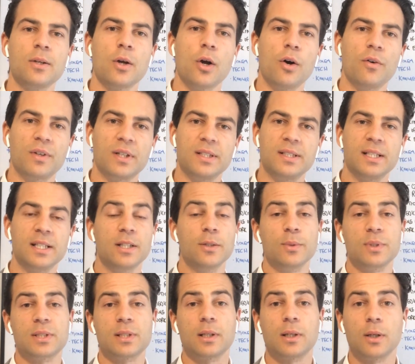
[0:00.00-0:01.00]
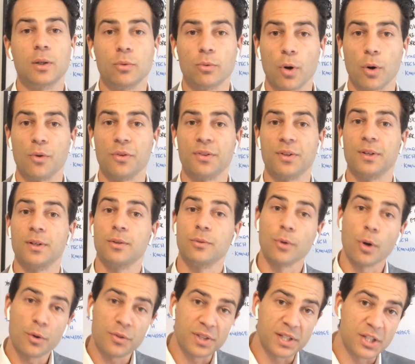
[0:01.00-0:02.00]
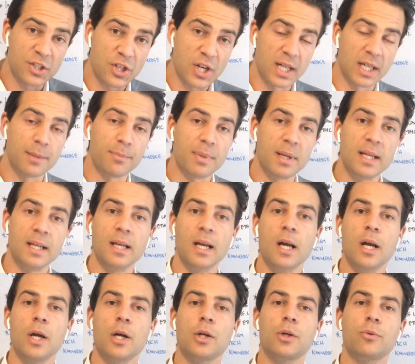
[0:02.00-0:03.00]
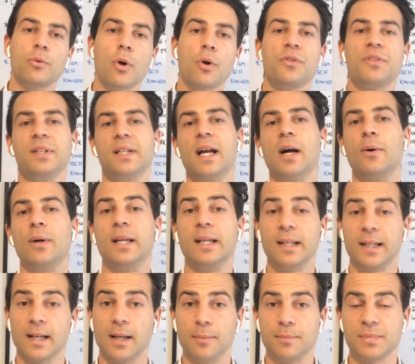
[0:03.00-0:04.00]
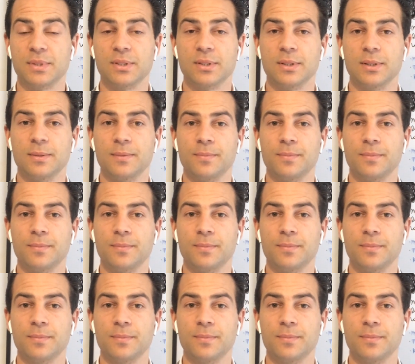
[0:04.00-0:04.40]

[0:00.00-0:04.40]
of continuous growth in GDP, growth in our incomes.